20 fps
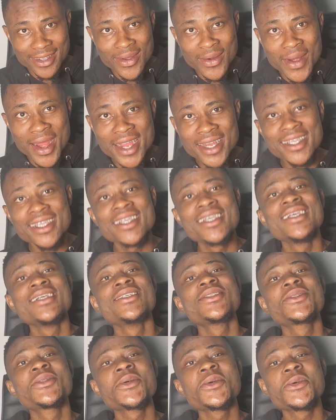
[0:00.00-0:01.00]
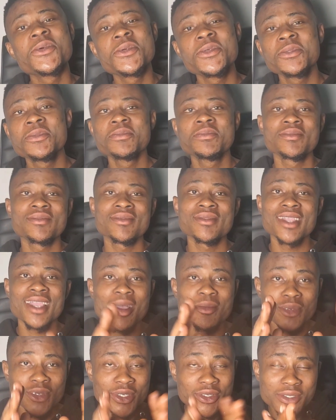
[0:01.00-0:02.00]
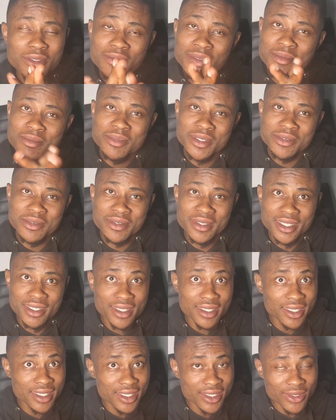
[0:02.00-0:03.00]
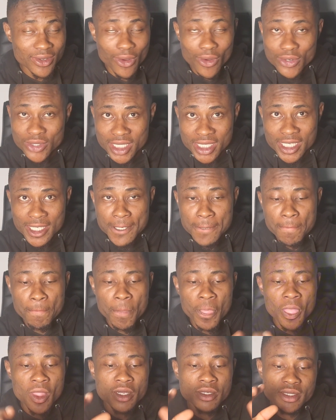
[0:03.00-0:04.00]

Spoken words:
All right, so I'm going to be briefly discussing